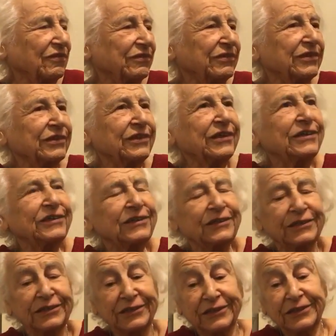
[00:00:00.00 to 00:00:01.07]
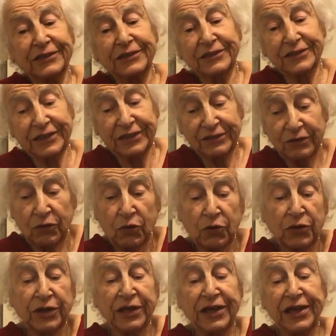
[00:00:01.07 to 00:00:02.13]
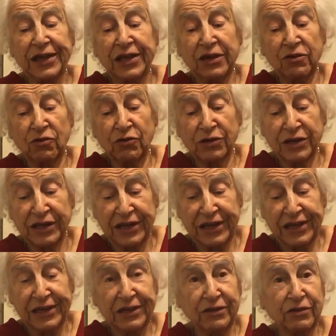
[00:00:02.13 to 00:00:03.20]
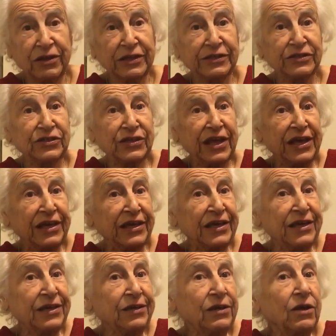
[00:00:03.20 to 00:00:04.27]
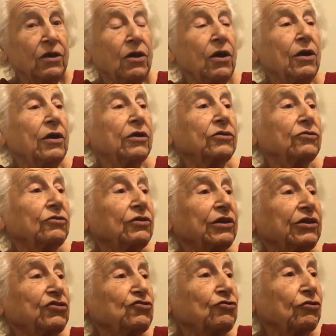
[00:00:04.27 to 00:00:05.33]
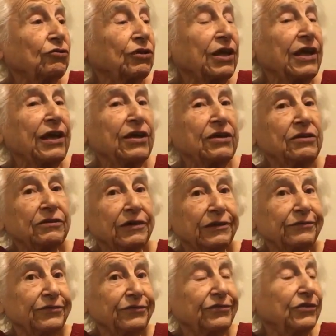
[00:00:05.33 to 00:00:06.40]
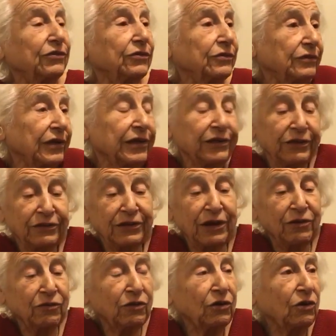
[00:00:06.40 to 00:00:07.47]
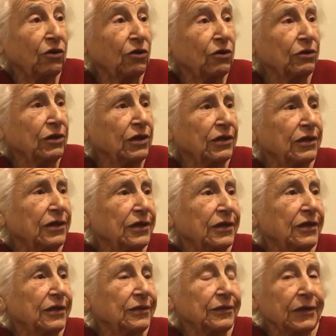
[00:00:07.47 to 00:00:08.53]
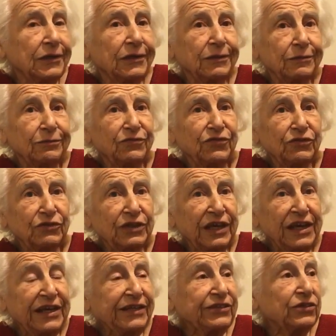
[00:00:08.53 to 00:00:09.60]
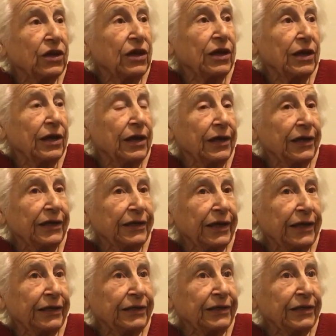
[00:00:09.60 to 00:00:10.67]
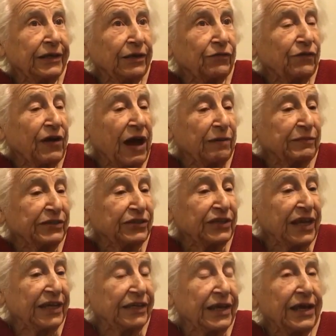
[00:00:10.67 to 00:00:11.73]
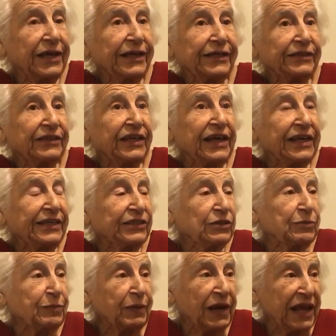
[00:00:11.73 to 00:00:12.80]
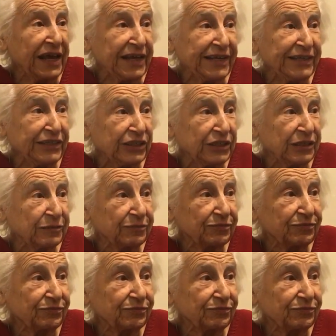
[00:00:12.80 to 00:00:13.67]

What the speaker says: And he said, okay, you can stay here. So they stood there for I don't know how long, a few days. And the farmer said, there is a place,